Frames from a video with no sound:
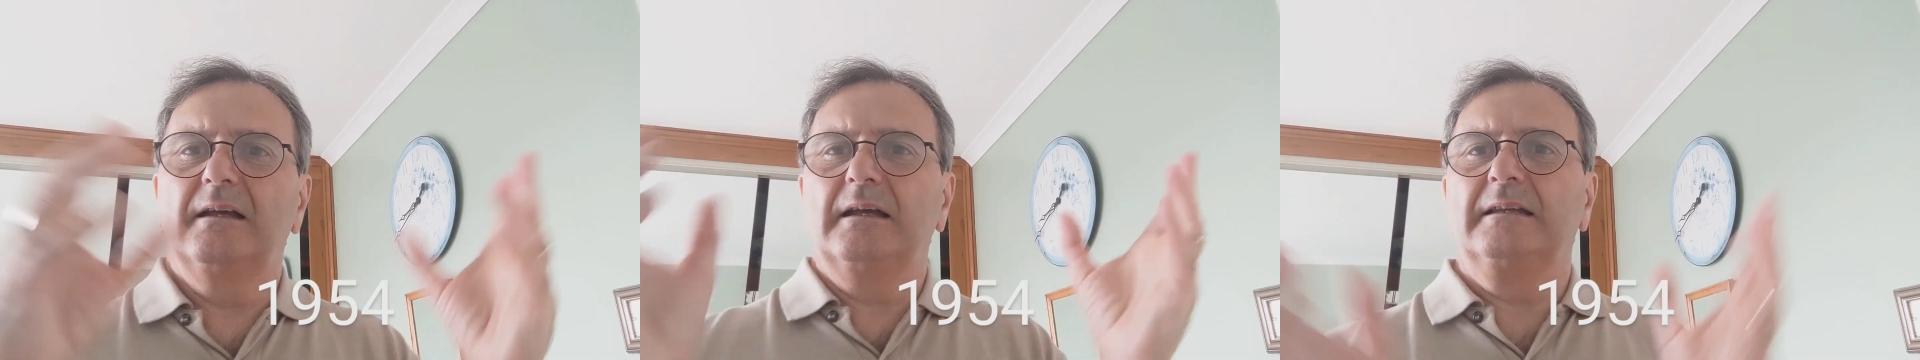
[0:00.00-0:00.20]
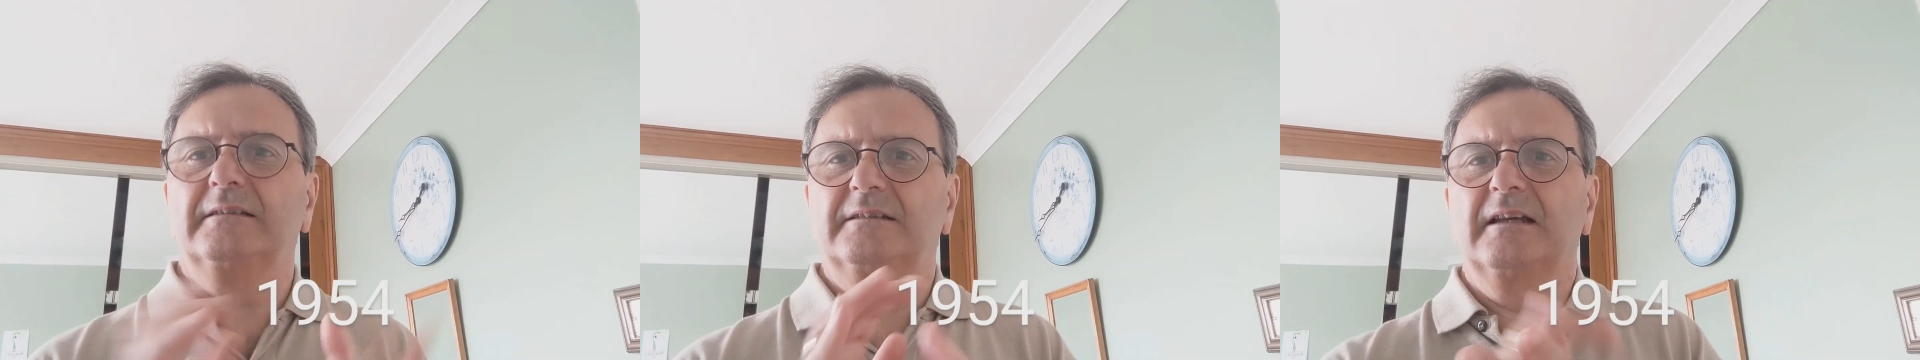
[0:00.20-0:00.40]

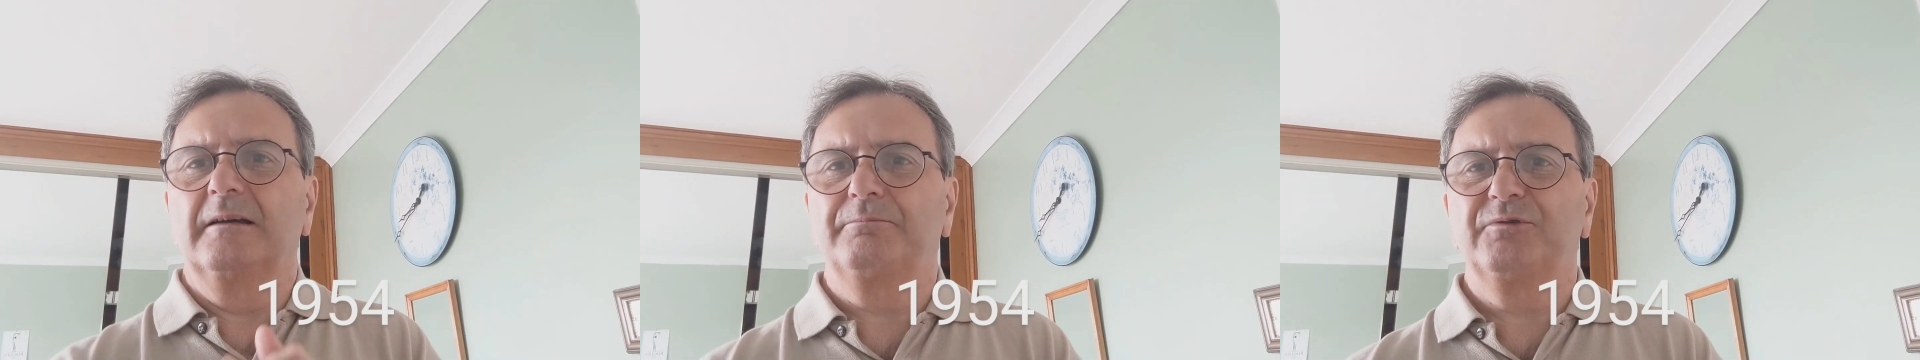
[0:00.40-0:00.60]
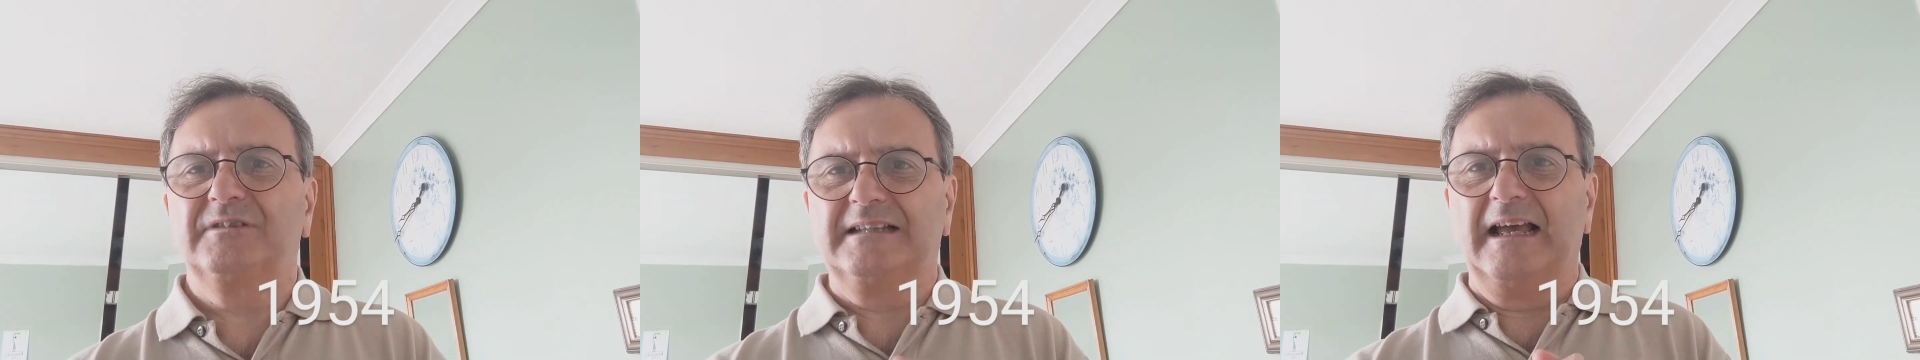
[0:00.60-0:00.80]

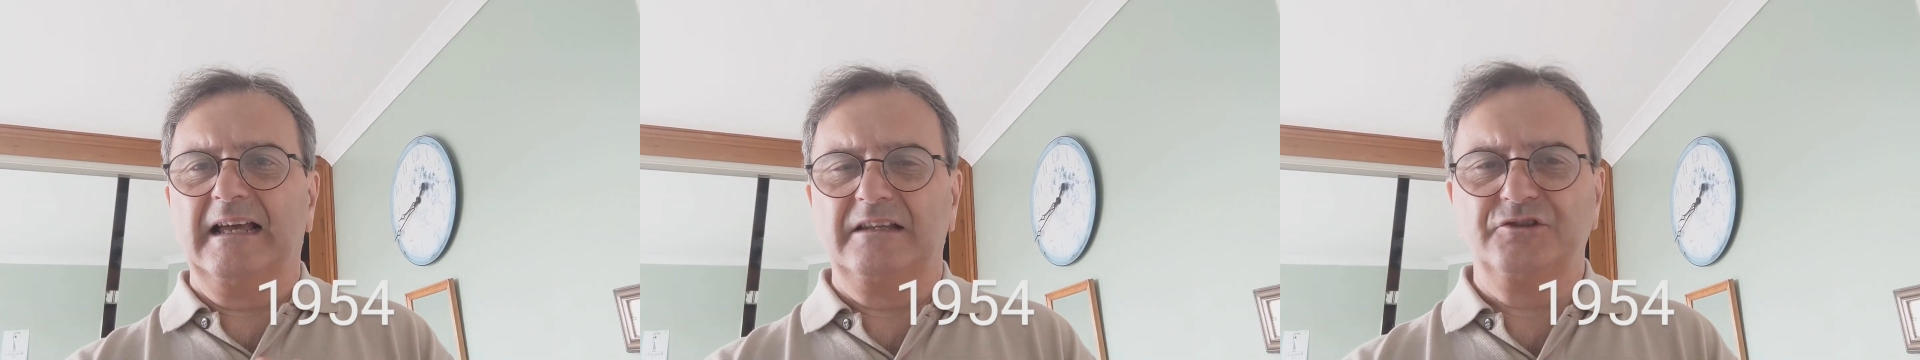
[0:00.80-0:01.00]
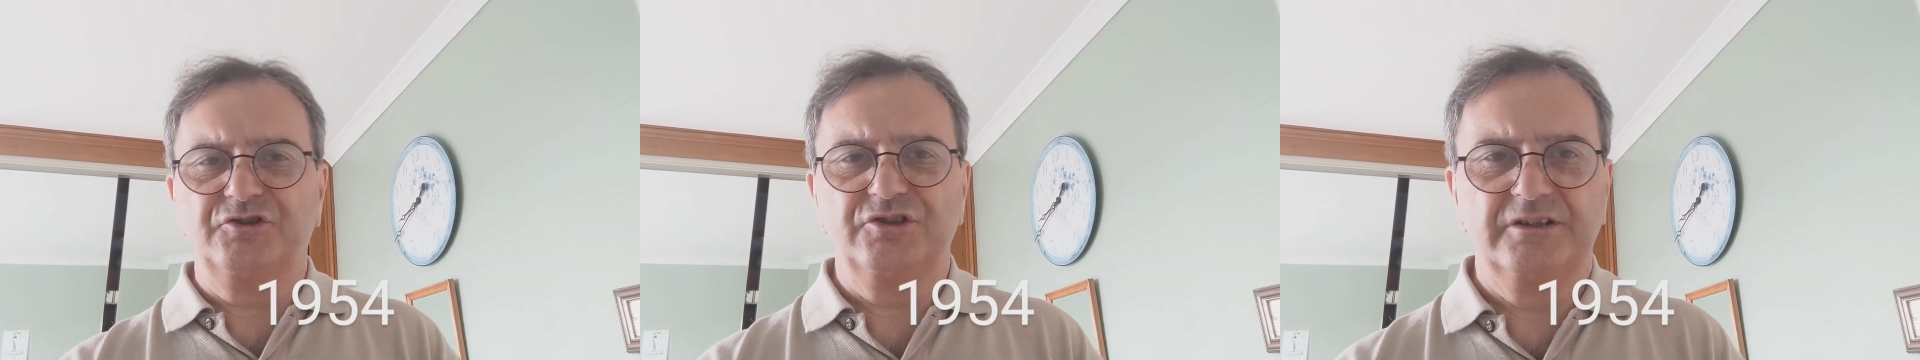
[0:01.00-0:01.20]

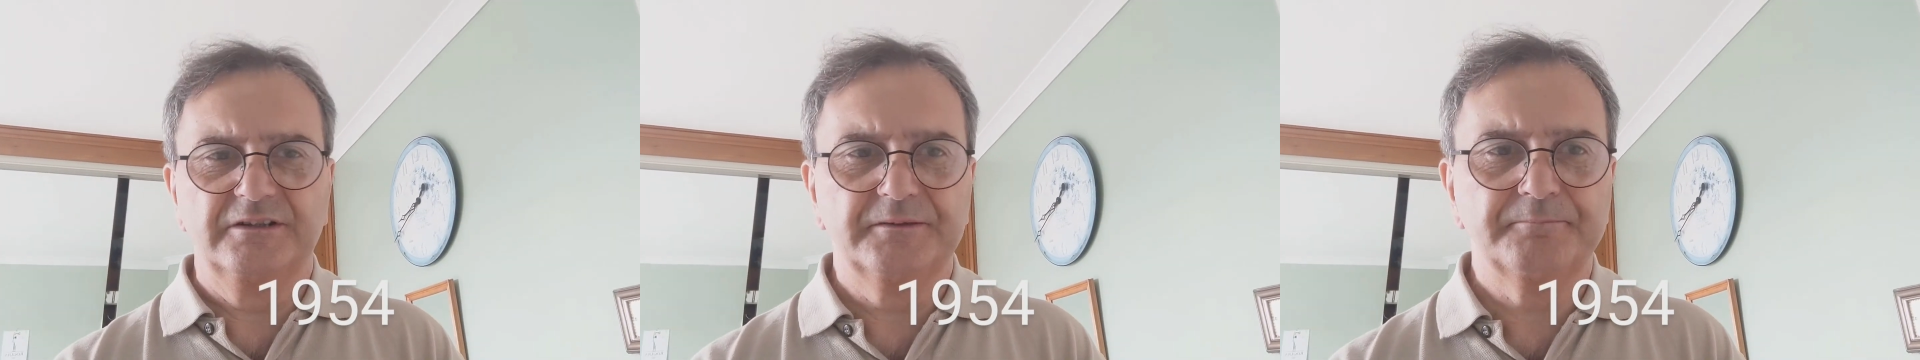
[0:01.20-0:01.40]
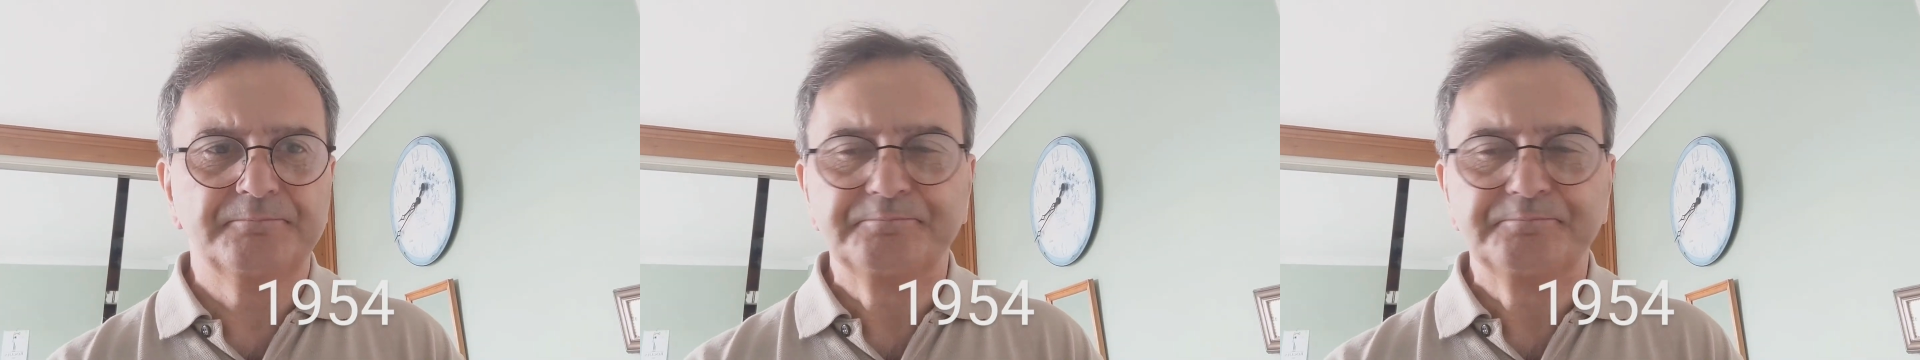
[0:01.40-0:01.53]
interpretation.